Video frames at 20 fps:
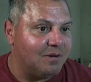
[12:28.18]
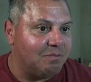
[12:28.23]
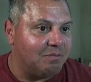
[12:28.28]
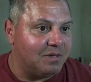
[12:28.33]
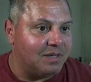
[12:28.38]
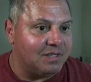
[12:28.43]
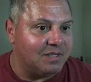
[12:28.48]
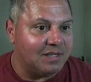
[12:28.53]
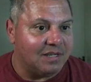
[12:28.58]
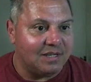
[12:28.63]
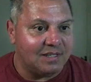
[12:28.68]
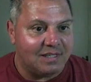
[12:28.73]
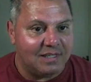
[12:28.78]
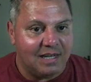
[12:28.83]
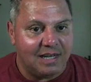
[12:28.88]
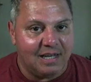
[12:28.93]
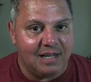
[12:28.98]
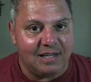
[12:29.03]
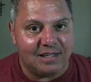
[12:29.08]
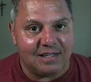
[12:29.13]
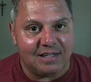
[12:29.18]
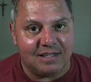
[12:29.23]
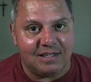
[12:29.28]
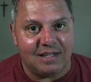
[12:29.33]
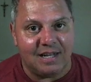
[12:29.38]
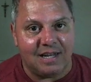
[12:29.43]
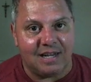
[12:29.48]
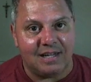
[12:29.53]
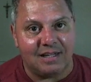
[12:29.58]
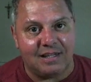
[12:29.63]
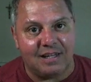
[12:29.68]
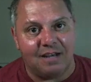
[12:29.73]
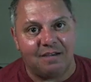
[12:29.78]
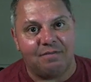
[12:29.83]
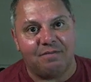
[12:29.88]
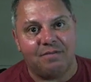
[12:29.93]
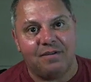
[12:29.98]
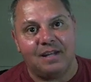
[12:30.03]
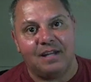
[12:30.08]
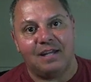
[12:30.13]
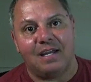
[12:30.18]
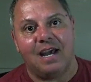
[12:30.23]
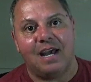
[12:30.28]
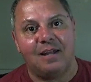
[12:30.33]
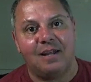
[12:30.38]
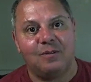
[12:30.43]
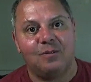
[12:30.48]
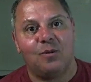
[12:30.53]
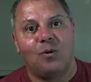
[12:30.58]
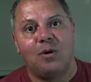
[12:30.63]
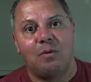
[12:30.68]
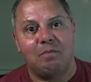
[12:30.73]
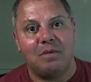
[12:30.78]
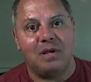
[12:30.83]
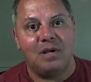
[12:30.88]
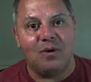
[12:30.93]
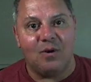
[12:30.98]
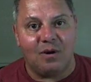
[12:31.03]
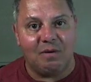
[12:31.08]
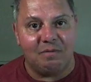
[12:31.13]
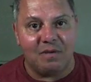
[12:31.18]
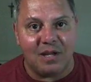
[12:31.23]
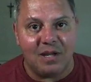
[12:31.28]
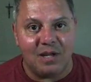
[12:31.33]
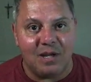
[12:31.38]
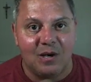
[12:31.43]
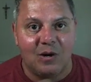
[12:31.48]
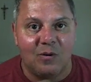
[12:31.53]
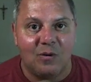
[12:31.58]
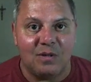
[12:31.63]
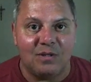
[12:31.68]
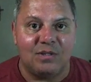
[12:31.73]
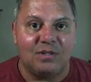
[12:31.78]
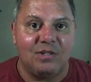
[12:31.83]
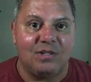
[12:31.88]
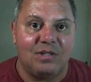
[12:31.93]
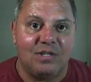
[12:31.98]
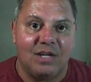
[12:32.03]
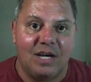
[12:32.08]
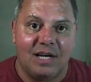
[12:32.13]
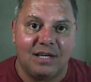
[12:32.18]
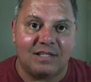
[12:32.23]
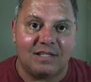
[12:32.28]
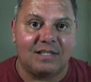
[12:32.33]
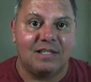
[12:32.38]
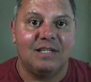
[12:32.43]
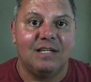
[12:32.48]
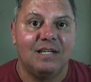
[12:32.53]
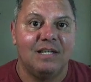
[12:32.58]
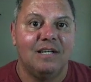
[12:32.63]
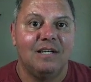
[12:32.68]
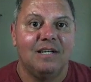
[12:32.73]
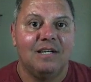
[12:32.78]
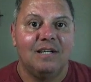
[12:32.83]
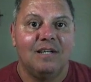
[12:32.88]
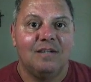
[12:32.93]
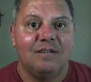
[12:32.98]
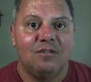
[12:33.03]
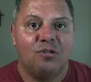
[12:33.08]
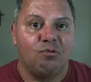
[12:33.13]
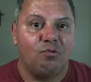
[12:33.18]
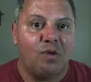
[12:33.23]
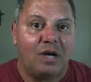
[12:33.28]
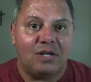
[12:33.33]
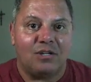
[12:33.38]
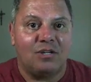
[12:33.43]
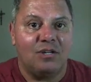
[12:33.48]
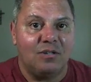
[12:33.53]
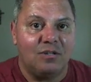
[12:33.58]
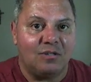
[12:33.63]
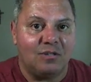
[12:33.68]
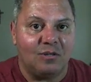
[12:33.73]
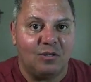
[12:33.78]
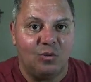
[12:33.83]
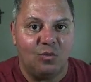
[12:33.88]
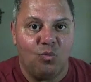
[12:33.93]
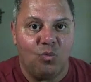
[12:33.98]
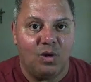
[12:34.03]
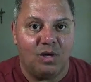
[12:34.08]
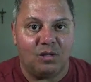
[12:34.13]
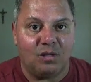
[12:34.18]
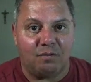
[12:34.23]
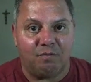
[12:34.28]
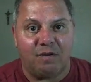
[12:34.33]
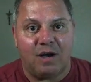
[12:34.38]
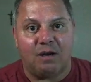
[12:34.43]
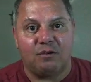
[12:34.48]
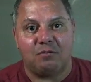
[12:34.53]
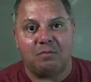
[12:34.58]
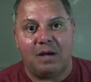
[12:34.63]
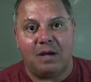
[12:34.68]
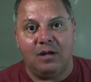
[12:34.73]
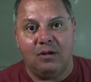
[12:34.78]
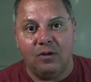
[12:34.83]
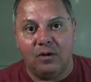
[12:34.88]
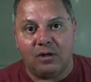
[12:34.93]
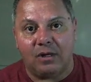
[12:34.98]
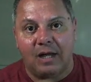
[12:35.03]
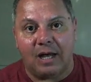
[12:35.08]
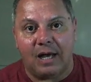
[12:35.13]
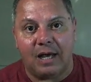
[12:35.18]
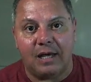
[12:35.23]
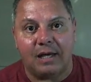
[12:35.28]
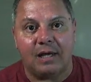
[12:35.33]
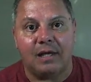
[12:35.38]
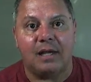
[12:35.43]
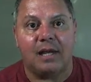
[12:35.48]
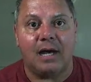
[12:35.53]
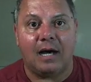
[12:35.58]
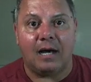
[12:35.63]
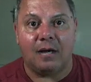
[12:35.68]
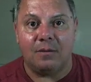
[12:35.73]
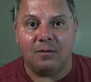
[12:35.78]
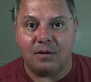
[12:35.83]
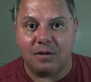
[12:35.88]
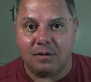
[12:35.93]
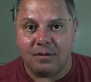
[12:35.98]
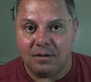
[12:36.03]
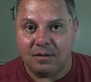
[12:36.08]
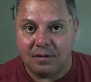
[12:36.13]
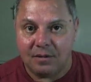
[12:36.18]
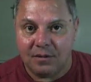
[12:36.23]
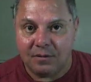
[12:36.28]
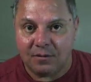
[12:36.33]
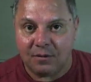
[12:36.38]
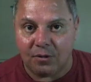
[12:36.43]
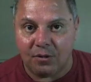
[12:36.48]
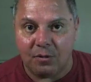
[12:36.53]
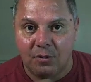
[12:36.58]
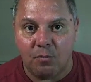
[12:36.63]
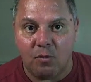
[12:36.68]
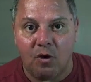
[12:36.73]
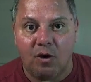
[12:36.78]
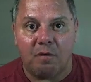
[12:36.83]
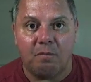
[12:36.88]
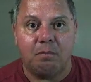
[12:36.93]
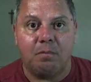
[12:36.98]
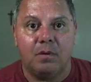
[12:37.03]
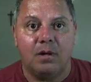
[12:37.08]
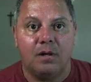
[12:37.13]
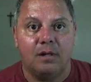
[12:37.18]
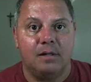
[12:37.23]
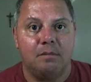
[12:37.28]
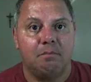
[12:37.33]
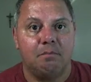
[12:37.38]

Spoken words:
please understand this is not a definite end-all be-all video. It's just directions of what the valves might look like and how you turn them off. But